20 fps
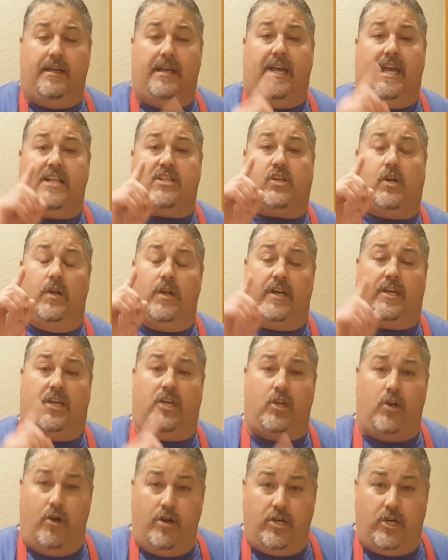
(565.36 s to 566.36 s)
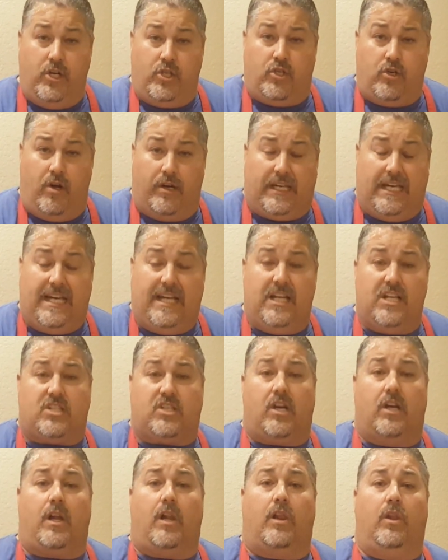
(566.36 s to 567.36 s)
It's going to cure your jerky, and it's
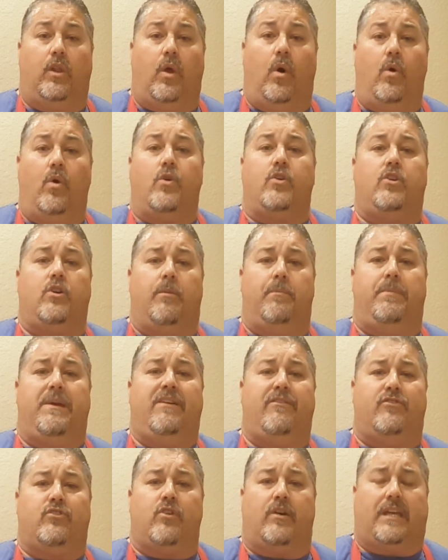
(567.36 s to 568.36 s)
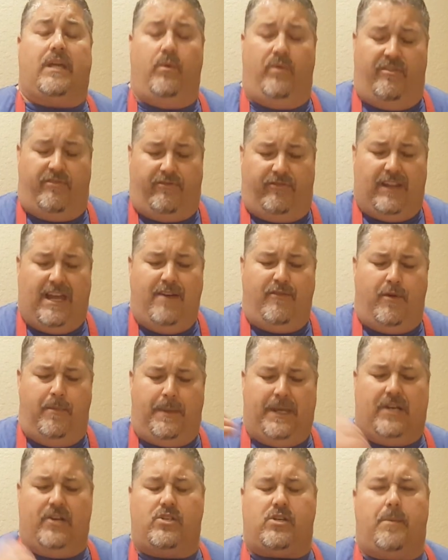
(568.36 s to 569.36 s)
going to load your beef jerky with flavor
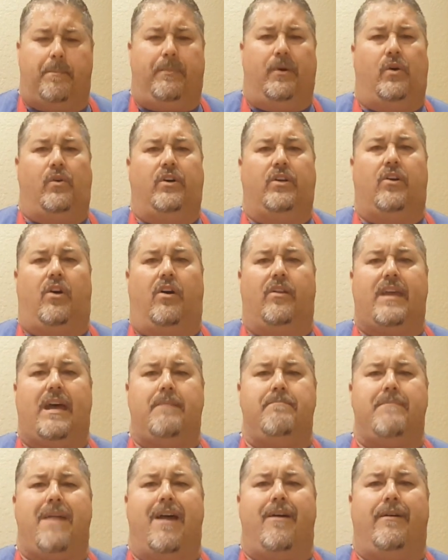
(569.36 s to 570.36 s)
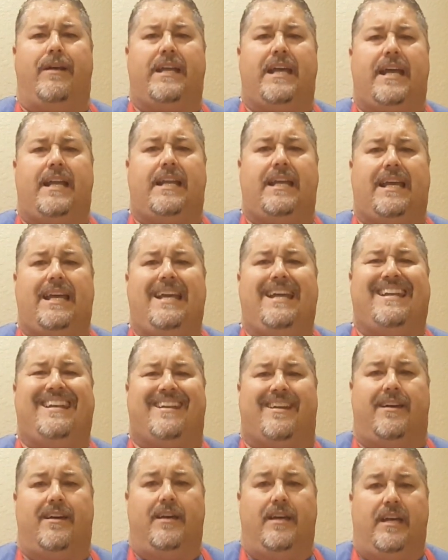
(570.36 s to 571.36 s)
because you're pulling all that marinade
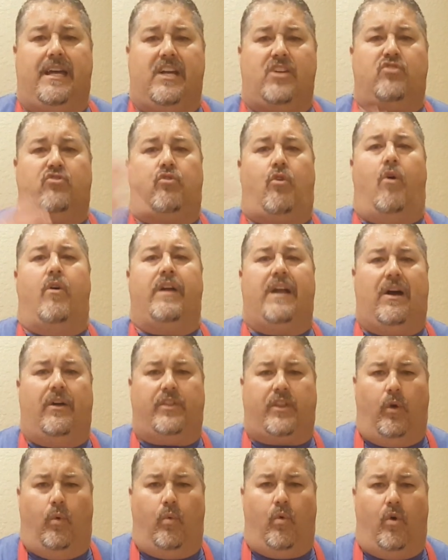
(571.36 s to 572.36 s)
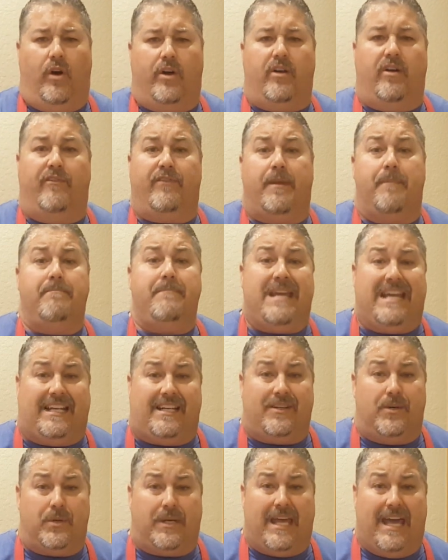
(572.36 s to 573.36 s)
in and drawing out the water of the meat,
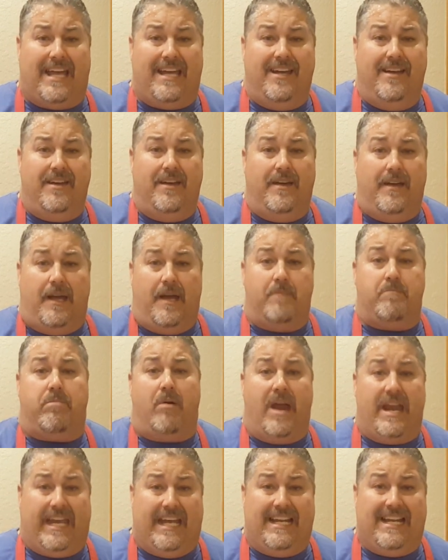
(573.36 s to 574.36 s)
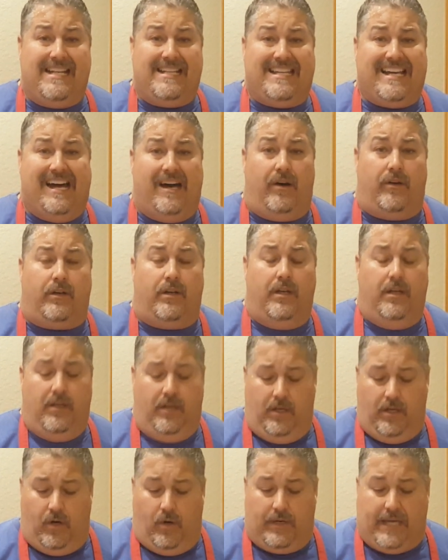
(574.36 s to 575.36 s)
okay, and breaking it down.
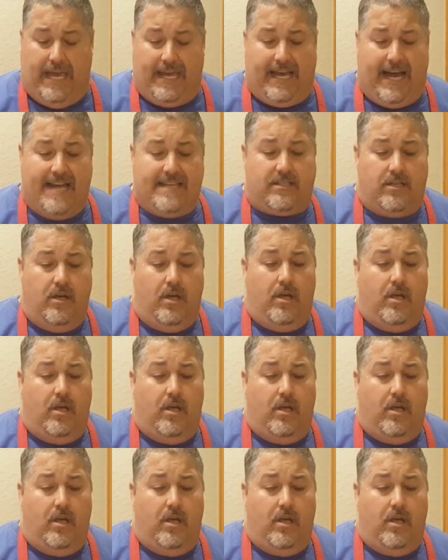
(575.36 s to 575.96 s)
Okay, guys?